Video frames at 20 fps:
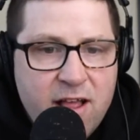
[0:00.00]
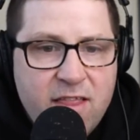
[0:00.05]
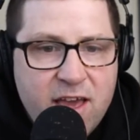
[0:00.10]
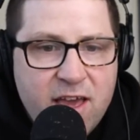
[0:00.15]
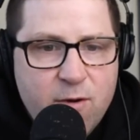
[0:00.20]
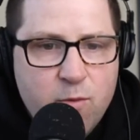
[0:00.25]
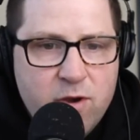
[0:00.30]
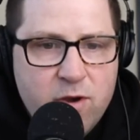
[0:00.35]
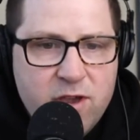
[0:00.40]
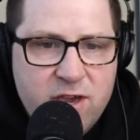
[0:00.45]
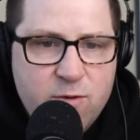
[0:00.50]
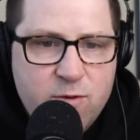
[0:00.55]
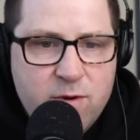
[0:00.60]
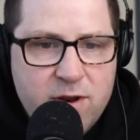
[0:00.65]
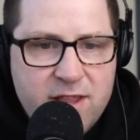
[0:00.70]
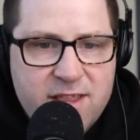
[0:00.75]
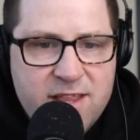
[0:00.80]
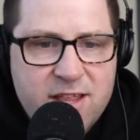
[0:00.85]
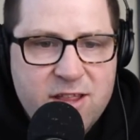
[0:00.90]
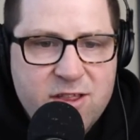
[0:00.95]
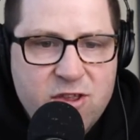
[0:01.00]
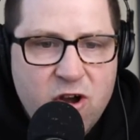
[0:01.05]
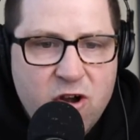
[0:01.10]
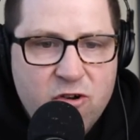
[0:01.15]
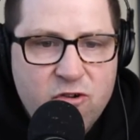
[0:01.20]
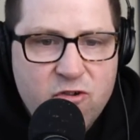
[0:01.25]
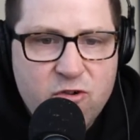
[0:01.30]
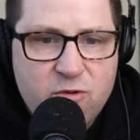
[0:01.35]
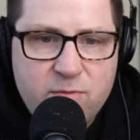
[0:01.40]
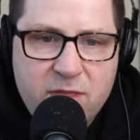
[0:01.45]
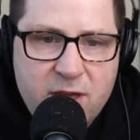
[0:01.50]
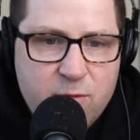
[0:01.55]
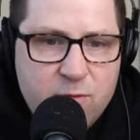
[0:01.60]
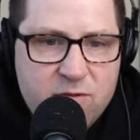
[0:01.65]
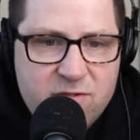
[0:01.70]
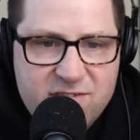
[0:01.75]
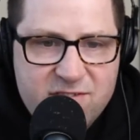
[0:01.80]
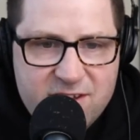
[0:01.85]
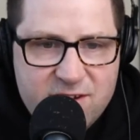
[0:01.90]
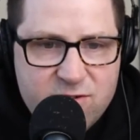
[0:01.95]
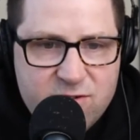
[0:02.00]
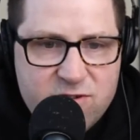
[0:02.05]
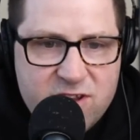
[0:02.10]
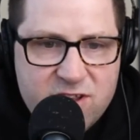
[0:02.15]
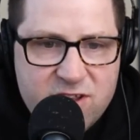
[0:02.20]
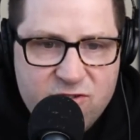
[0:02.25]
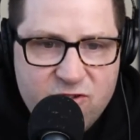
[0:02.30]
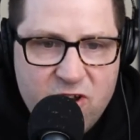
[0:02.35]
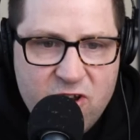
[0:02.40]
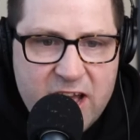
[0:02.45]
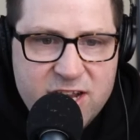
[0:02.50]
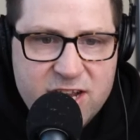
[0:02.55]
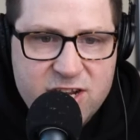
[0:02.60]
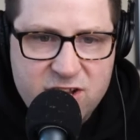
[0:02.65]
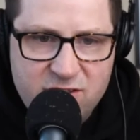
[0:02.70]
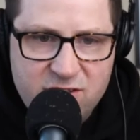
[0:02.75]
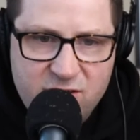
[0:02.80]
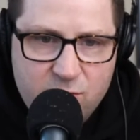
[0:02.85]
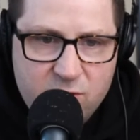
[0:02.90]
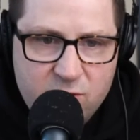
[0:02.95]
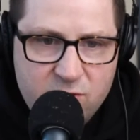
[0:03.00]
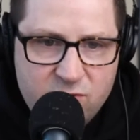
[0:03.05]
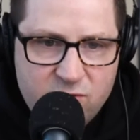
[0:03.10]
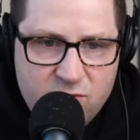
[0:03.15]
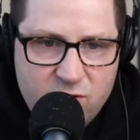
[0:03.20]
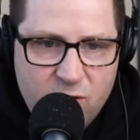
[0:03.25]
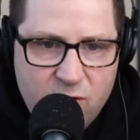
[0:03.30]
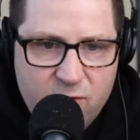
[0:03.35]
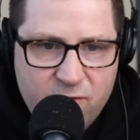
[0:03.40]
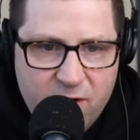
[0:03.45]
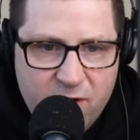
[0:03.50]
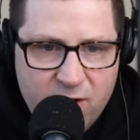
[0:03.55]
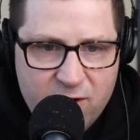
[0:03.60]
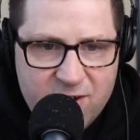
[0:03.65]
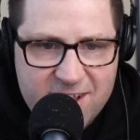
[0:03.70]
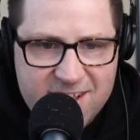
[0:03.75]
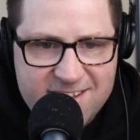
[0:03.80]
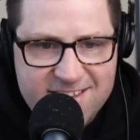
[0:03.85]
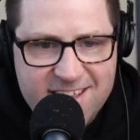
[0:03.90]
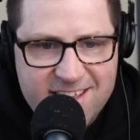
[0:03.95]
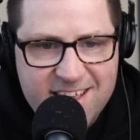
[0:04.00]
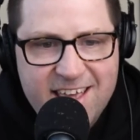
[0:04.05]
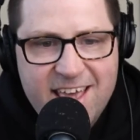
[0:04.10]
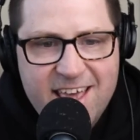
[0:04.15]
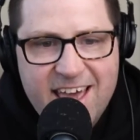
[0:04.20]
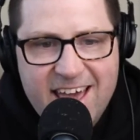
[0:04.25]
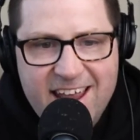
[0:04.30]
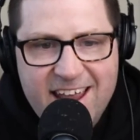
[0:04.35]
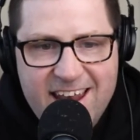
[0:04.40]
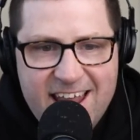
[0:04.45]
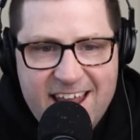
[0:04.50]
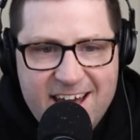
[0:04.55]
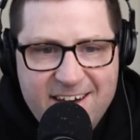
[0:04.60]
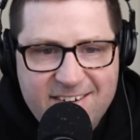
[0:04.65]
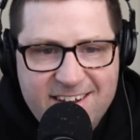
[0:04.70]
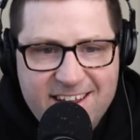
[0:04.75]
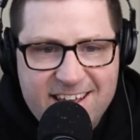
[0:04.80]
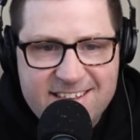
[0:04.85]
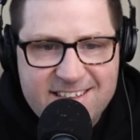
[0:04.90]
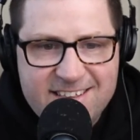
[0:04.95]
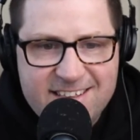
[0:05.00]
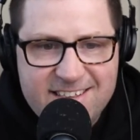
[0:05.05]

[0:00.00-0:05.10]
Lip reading: Like when you went in the darkroom, there was zero distractions. You were so focused. And nowadays it's